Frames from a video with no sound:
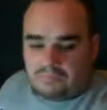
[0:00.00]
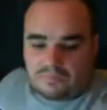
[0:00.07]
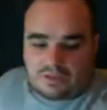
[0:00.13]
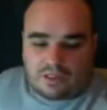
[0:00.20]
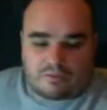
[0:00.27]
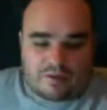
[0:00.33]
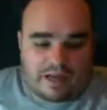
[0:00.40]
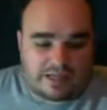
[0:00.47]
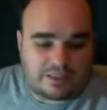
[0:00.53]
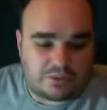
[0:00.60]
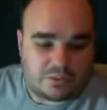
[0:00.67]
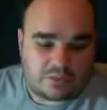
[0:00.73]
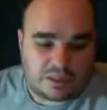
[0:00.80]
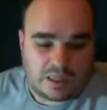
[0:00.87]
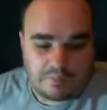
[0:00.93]
You know, if I add it
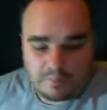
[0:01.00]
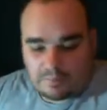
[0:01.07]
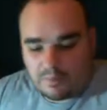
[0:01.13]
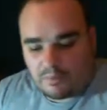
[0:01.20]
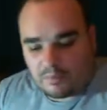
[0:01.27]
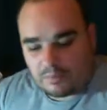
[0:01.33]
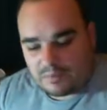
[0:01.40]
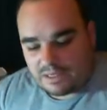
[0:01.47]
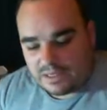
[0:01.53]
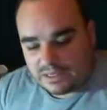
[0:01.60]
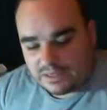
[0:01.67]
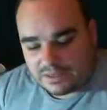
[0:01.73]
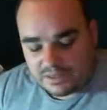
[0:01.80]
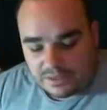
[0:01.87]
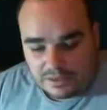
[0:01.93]
all up, it probably
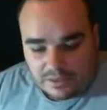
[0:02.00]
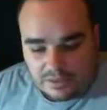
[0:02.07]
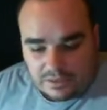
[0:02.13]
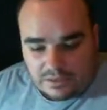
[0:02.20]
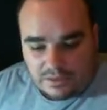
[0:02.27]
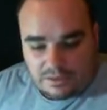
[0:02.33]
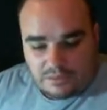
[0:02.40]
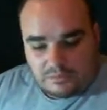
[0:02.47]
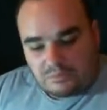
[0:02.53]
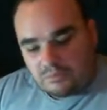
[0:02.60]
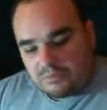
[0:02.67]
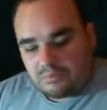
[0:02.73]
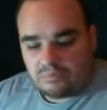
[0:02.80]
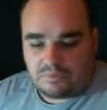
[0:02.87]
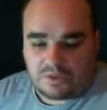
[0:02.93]
is
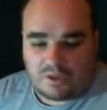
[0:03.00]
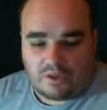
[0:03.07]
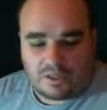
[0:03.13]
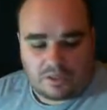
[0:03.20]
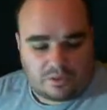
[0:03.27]
nigh